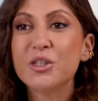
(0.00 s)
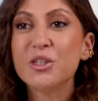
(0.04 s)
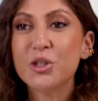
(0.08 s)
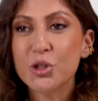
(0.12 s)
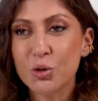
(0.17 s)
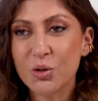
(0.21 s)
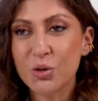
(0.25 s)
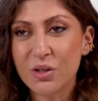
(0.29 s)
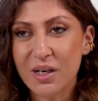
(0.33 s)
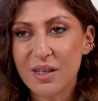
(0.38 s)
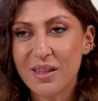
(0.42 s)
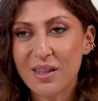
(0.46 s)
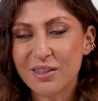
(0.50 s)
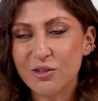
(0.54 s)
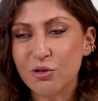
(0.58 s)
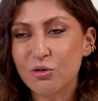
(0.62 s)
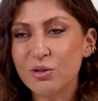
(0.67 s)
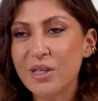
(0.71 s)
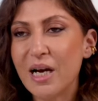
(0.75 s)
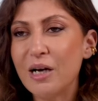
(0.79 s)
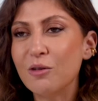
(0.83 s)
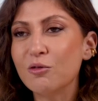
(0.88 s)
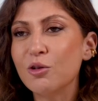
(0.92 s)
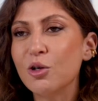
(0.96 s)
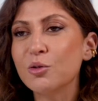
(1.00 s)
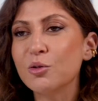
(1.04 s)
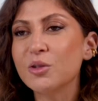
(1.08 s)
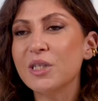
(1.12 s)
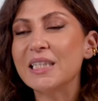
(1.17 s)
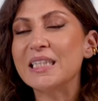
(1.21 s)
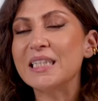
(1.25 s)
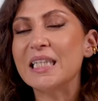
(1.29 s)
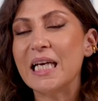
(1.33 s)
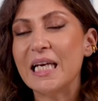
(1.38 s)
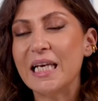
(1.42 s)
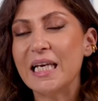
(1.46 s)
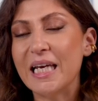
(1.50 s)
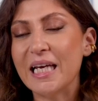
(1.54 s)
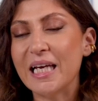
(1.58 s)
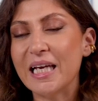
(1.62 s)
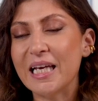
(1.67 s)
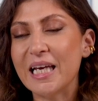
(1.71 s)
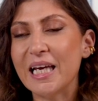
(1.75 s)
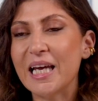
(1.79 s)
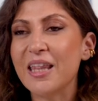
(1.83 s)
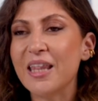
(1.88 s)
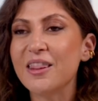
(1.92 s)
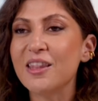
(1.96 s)
sure that you download it,
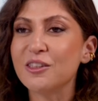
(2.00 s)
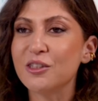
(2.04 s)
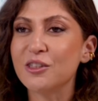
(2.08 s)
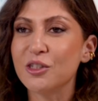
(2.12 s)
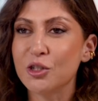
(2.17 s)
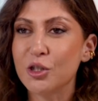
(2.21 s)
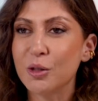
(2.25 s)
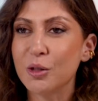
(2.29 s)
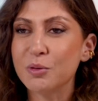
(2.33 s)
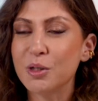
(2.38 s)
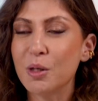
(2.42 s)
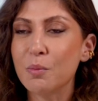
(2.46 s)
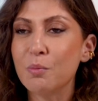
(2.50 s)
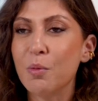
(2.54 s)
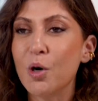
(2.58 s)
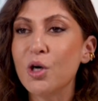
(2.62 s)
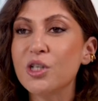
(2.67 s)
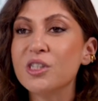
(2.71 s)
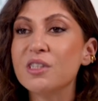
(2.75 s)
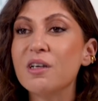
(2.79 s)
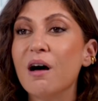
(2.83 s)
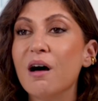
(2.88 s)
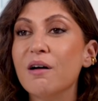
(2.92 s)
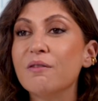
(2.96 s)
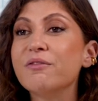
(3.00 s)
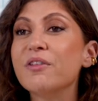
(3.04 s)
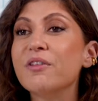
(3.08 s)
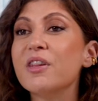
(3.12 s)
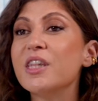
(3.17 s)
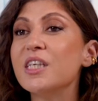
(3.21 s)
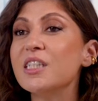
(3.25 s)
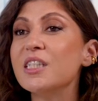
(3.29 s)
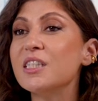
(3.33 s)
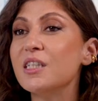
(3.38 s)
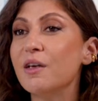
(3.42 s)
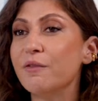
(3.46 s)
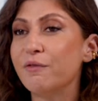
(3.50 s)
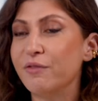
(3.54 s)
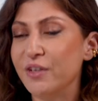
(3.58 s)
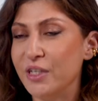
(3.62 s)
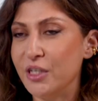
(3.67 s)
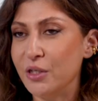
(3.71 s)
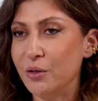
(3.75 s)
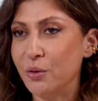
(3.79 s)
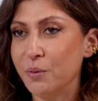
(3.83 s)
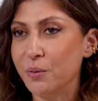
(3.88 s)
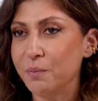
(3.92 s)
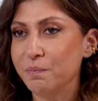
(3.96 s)
link in the description box of this video.